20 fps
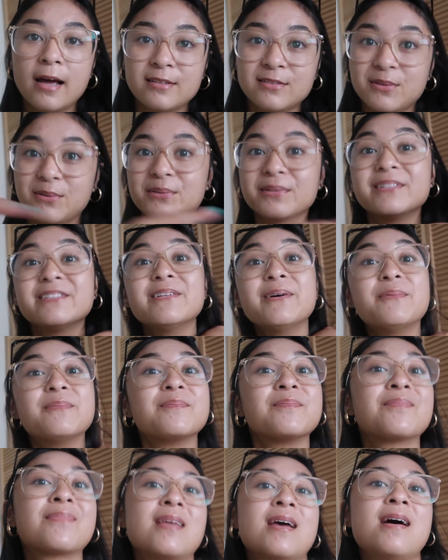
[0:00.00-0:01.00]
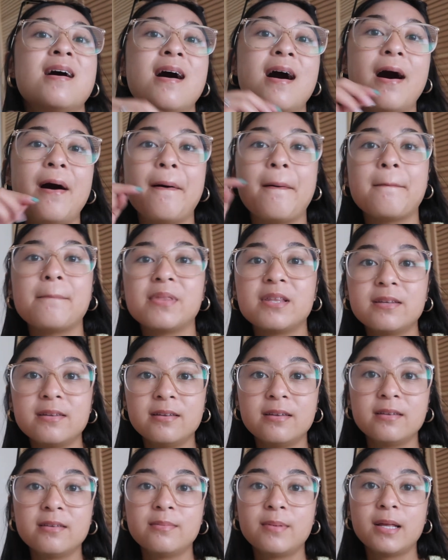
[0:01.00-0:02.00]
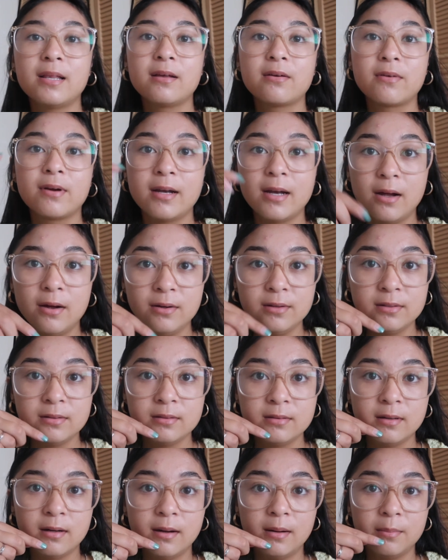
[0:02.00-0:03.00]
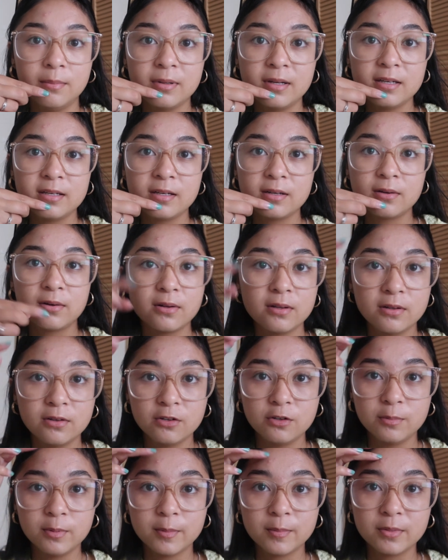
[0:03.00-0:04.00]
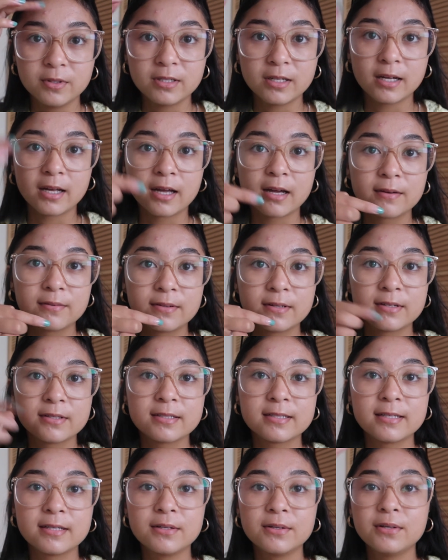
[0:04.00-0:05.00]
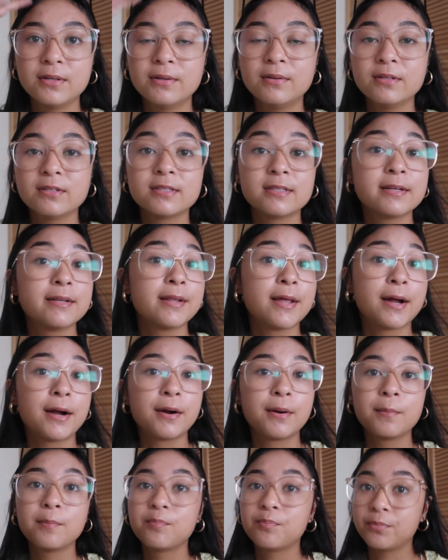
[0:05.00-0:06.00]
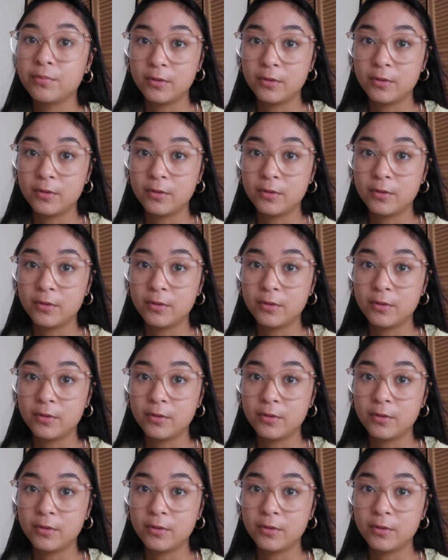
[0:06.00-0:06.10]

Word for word: I sold. So, um, this is my look right now. Um, please ignore the two pimples I have here still. Still there.